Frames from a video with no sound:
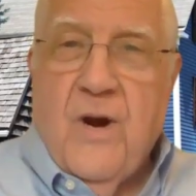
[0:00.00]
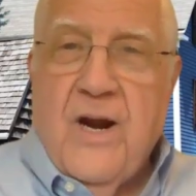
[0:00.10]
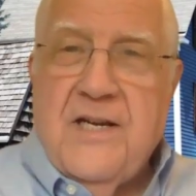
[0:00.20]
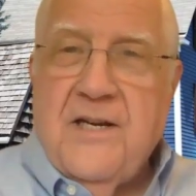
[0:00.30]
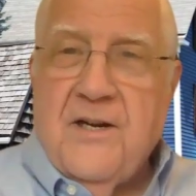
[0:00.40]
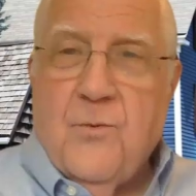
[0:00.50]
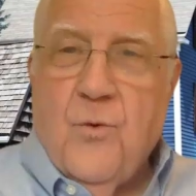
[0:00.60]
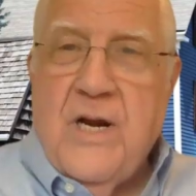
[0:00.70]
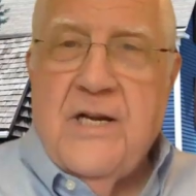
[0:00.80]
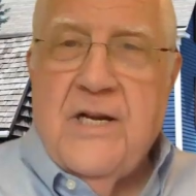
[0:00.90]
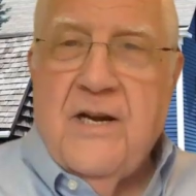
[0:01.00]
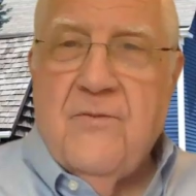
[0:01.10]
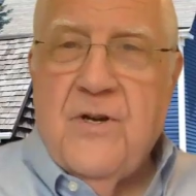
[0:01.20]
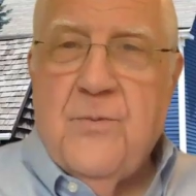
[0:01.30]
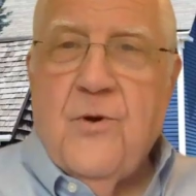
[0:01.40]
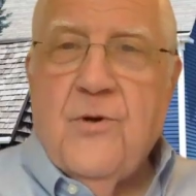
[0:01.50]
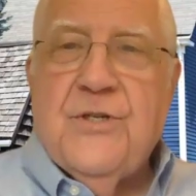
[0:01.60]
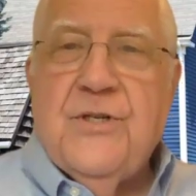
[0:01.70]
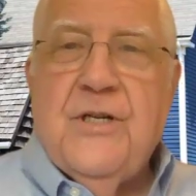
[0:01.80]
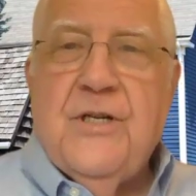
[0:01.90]
ranking and rating every
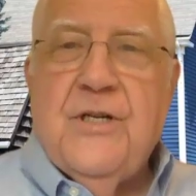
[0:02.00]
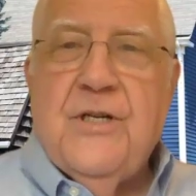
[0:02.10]
person in,